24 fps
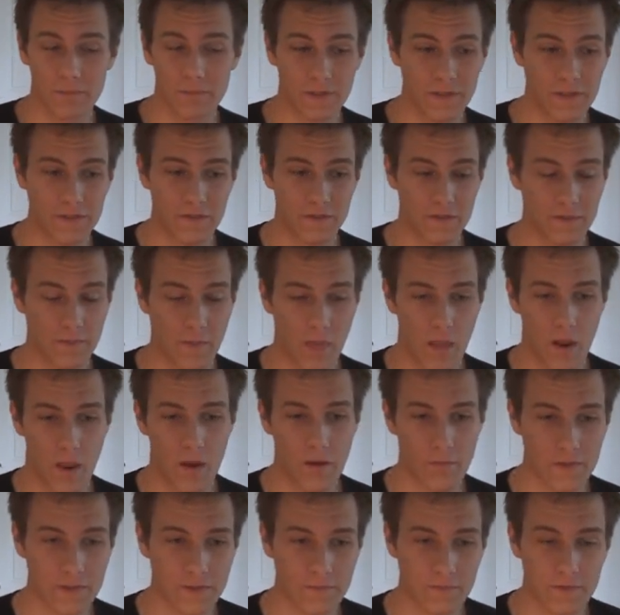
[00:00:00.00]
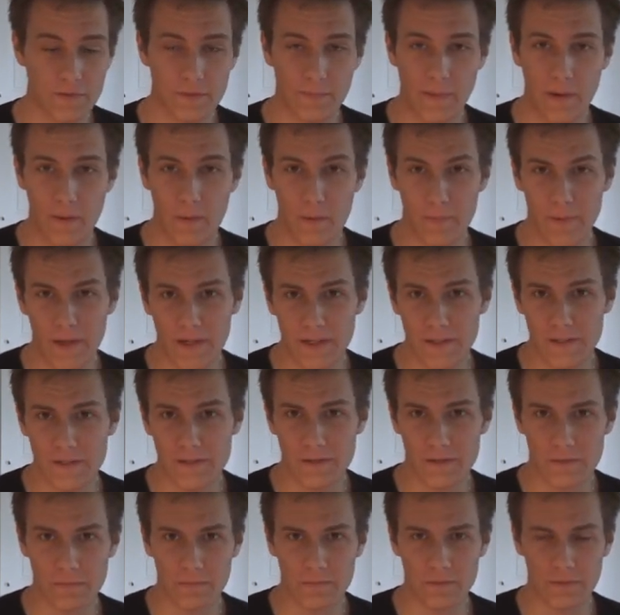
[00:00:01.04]
Please send another rest of it by my
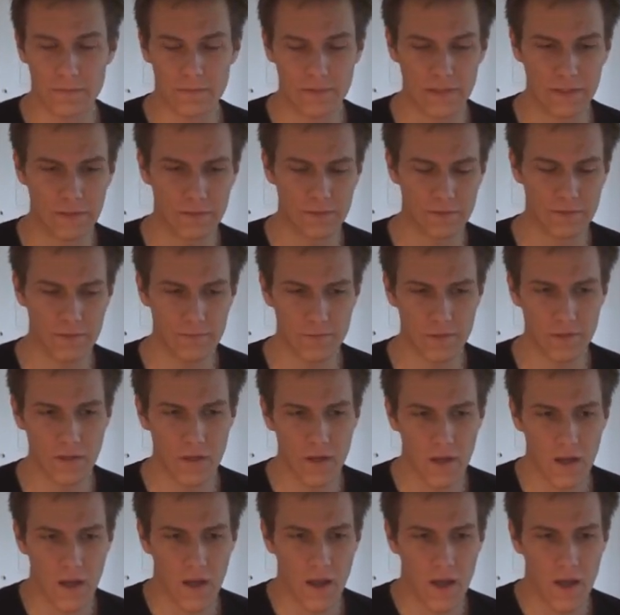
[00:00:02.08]
playlist, link in the description.